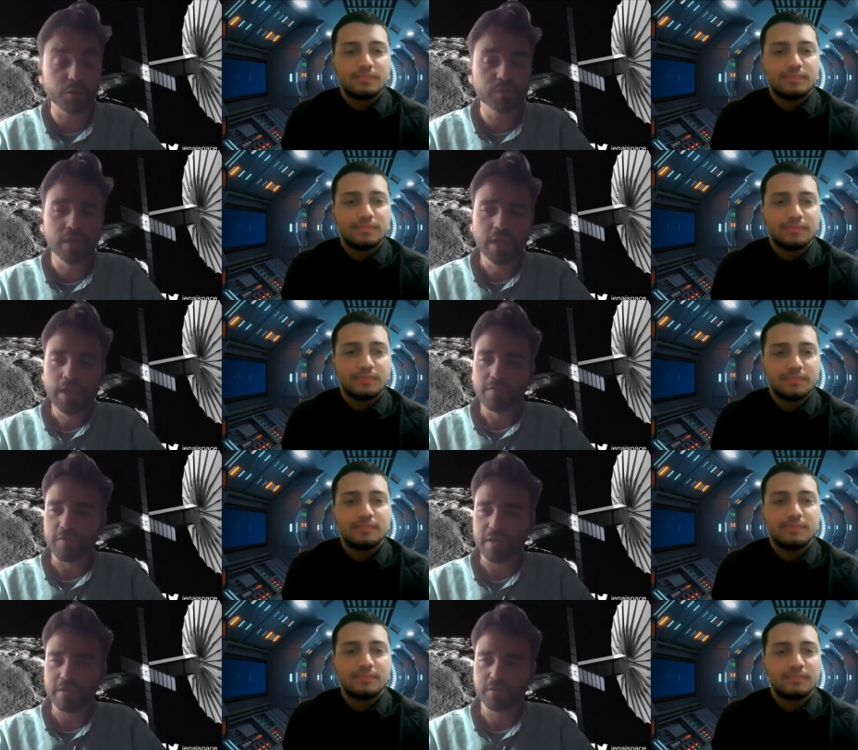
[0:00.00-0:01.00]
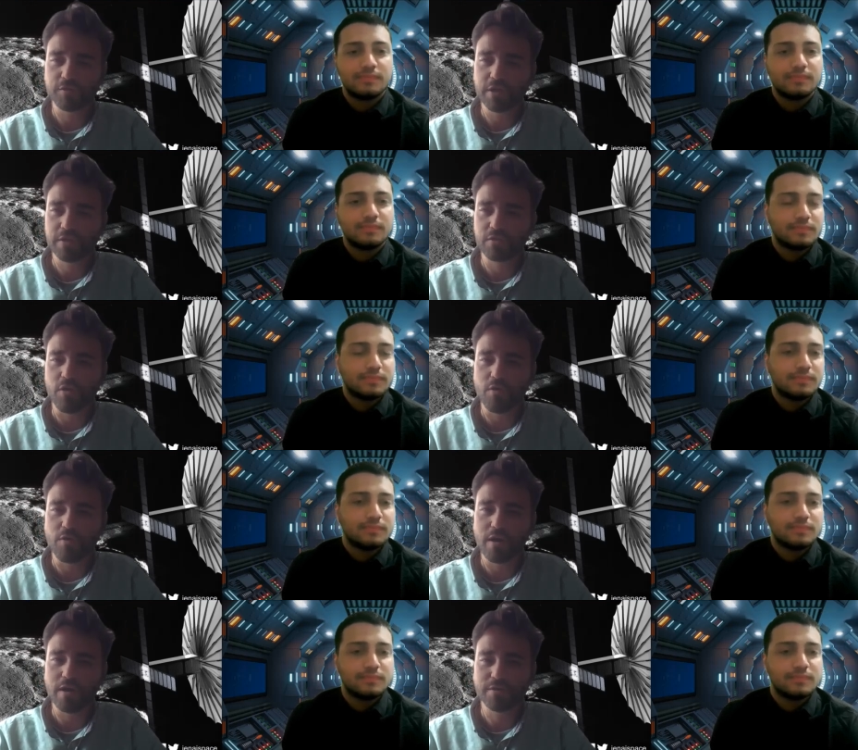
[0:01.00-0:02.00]
Speaker 1: news for the industry. So
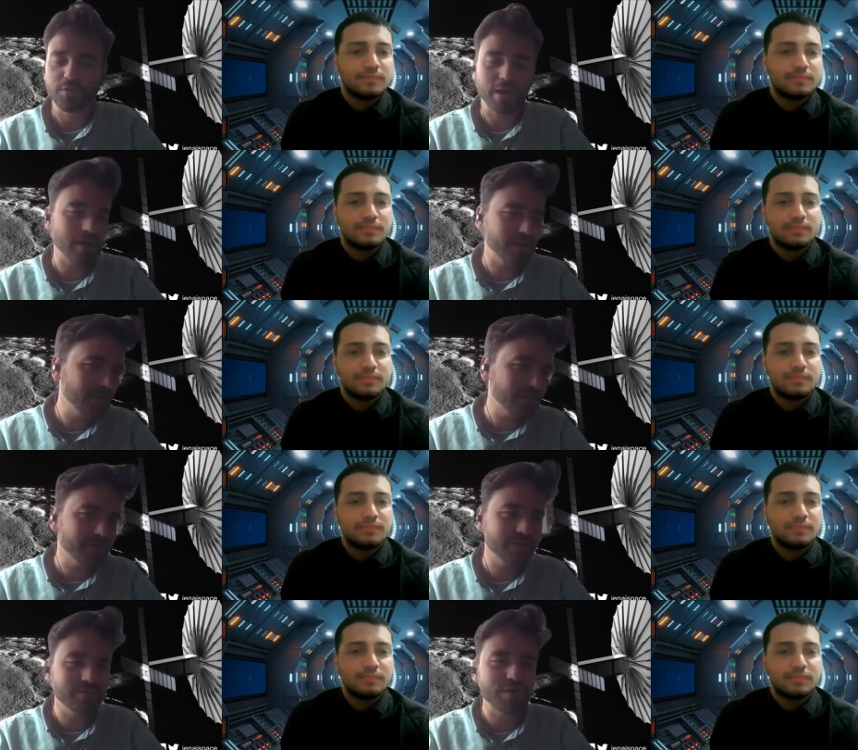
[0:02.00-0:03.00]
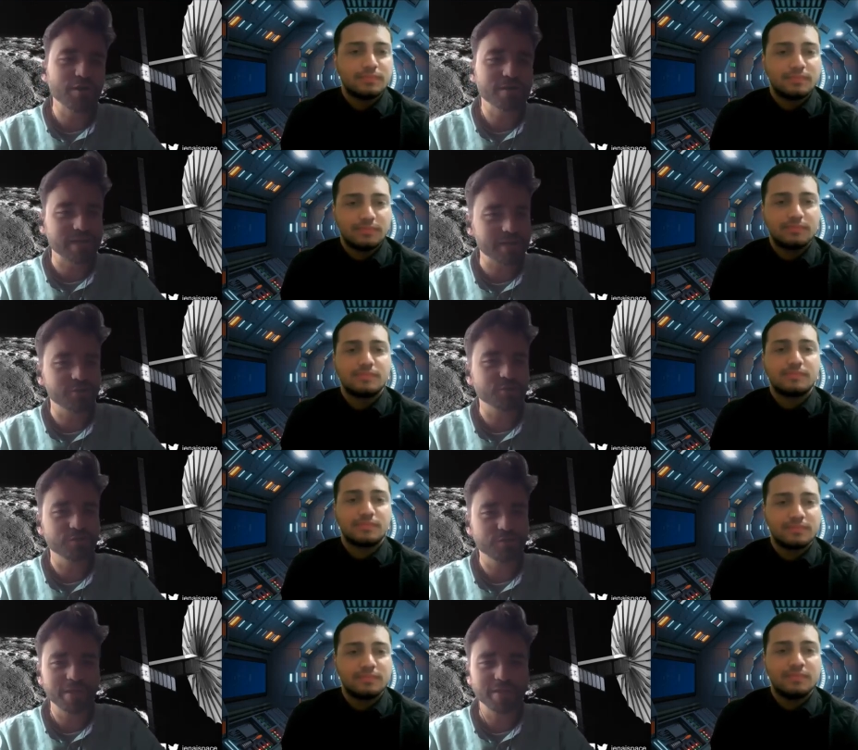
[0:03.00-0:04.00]
uh so yeah yeah uh, very excited to
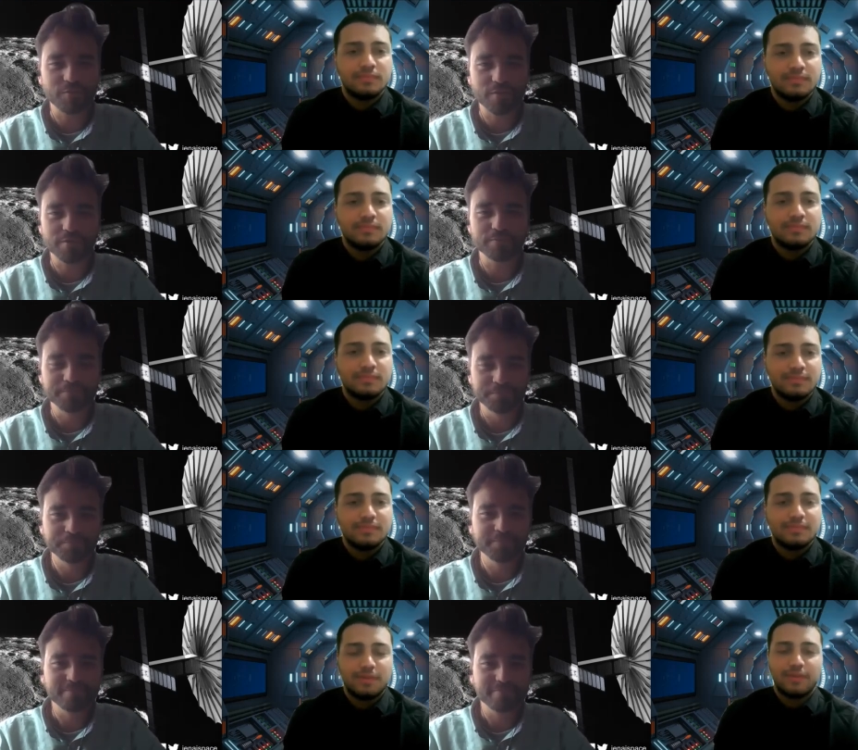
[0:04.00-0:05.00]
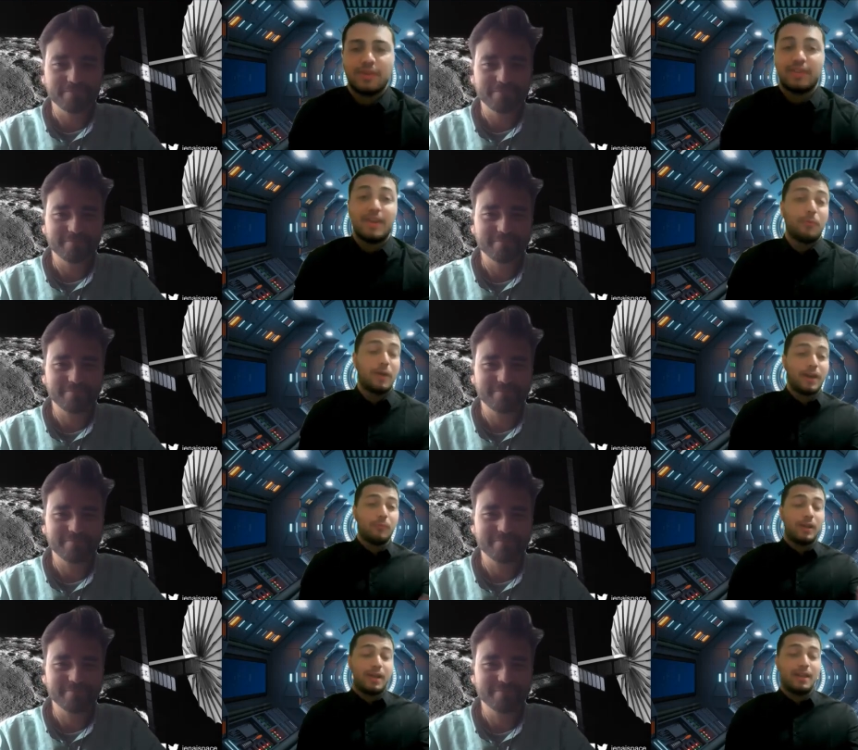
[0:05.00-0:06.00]
to be here with you.
Speaker 2: Perfect. Yeah, what
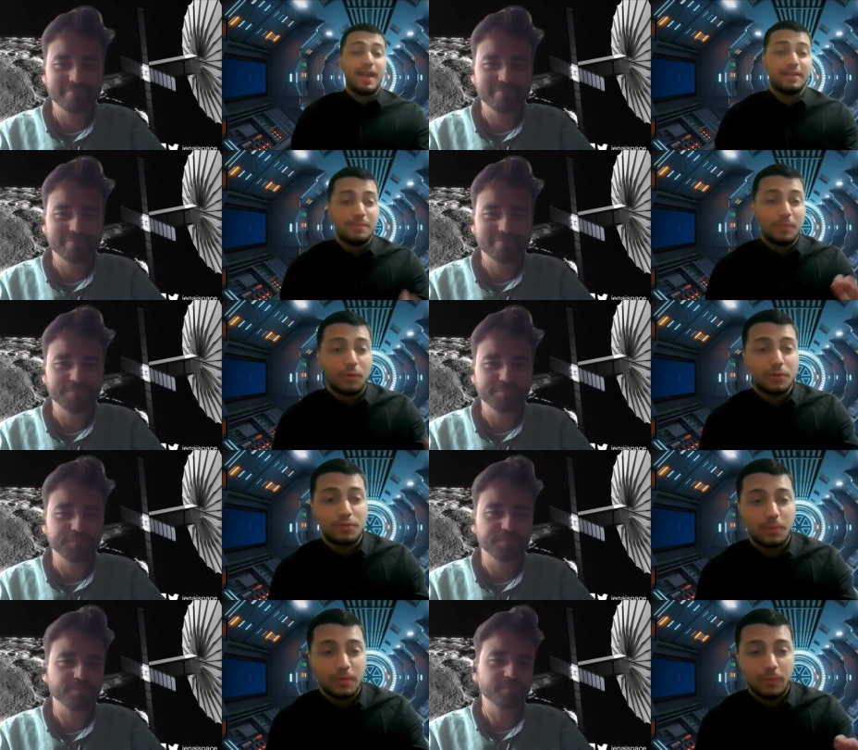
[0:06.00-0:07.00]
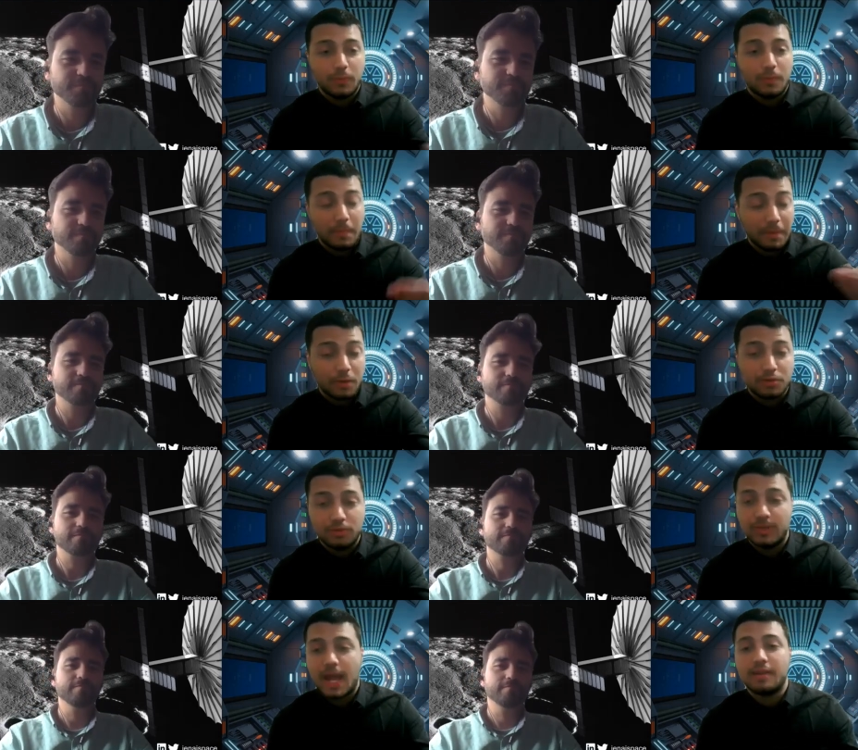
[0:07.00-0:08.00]
what I like the most we, about
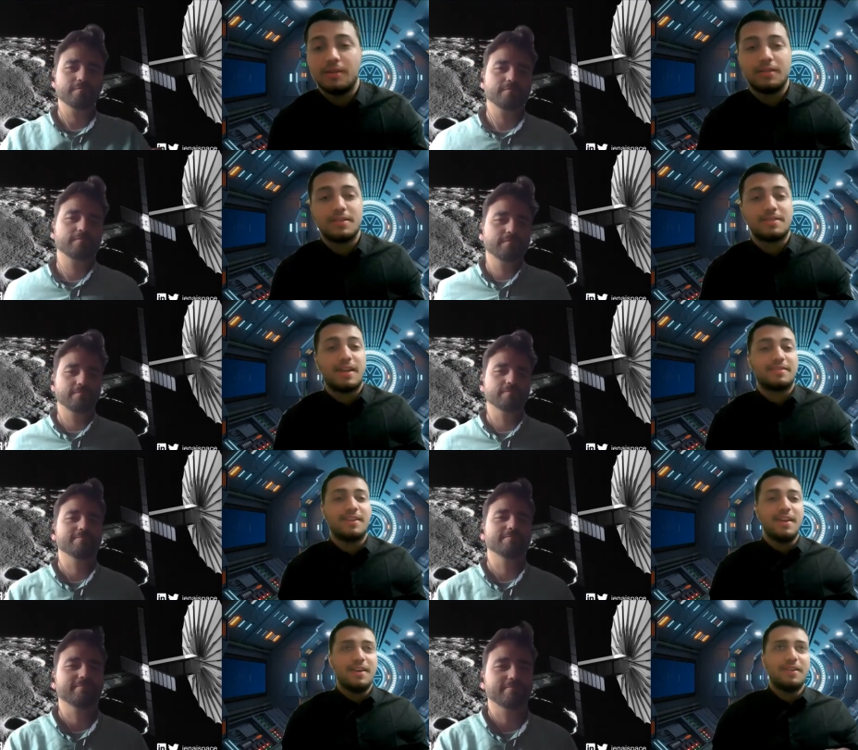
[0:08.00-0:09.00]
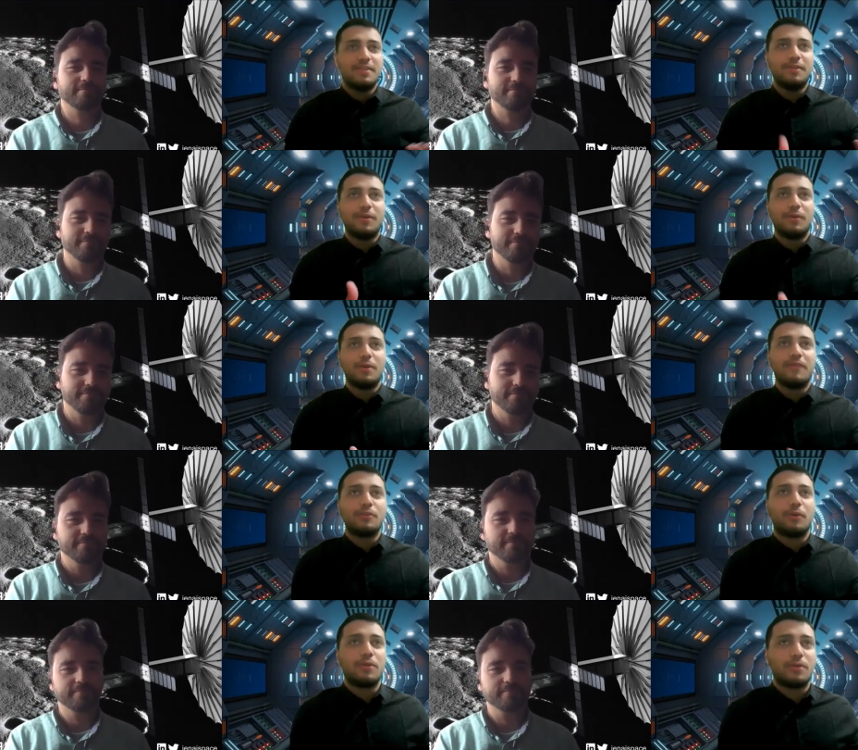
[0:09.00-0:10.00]
you, Daniel, is that, you know, even
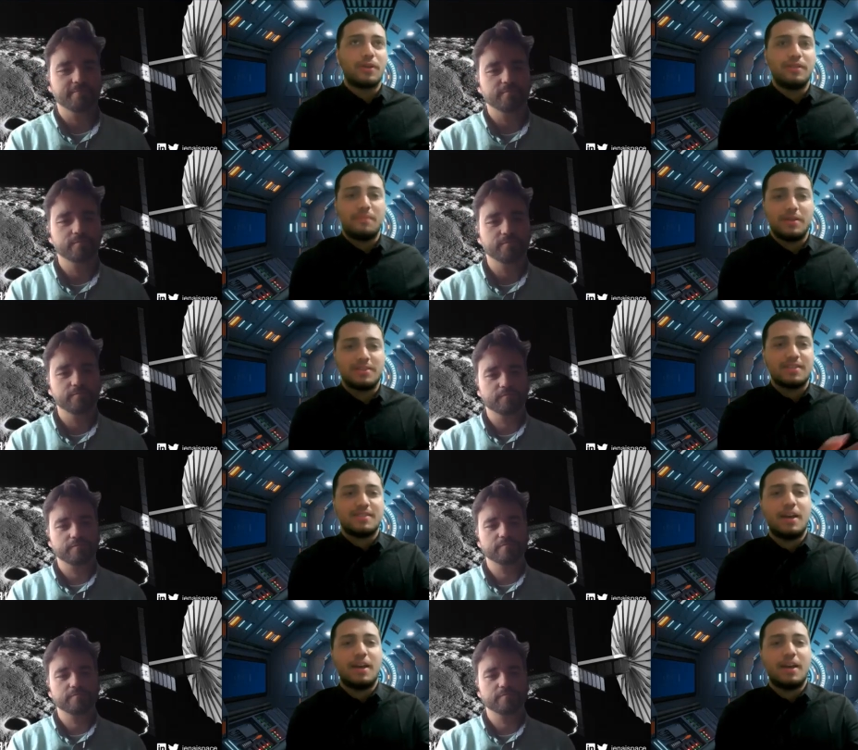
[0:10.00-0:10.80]
though you were in the business